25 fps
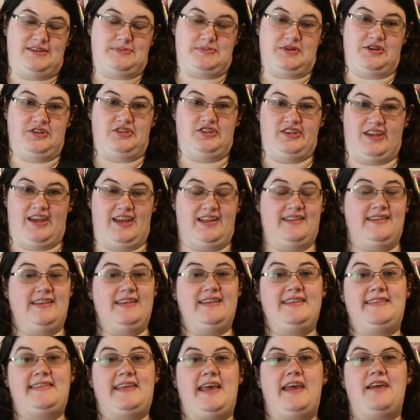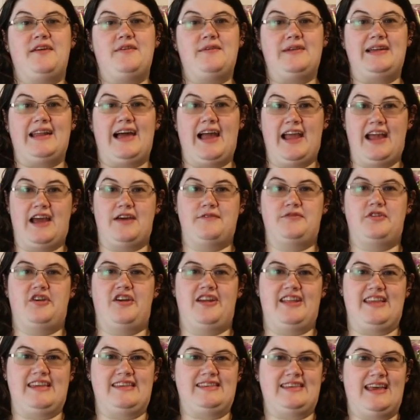this project. So like I've
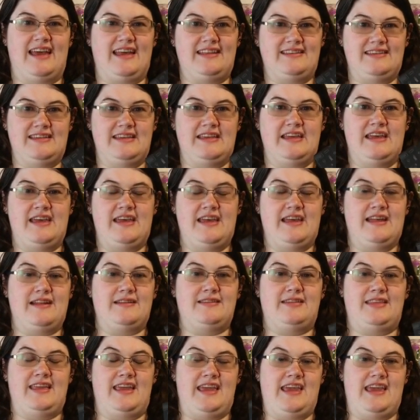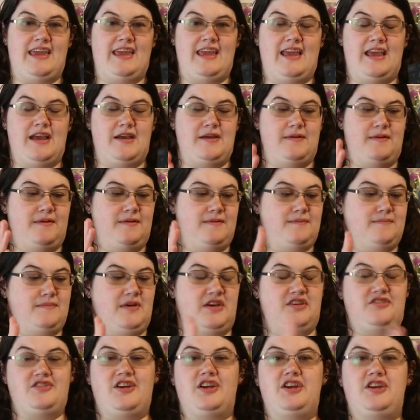already said, the
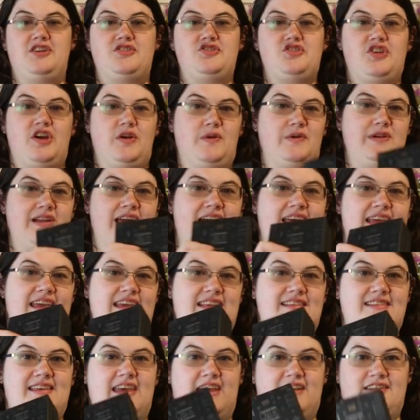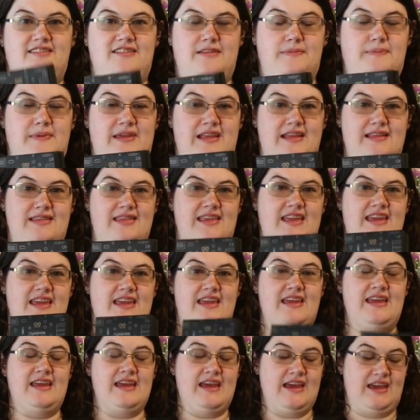microcontroller is going to be
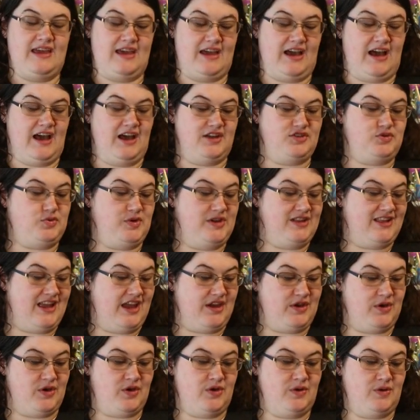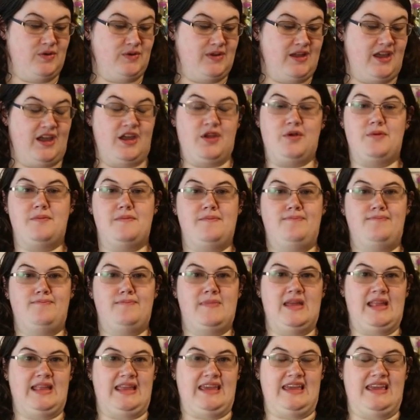the Arduino Uno
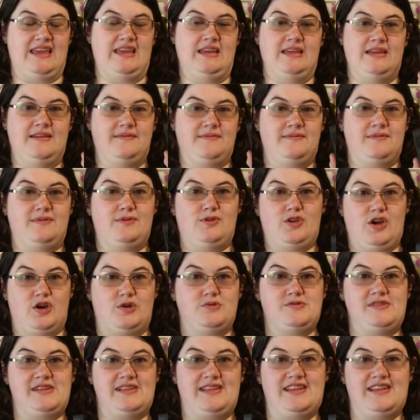Mini Gold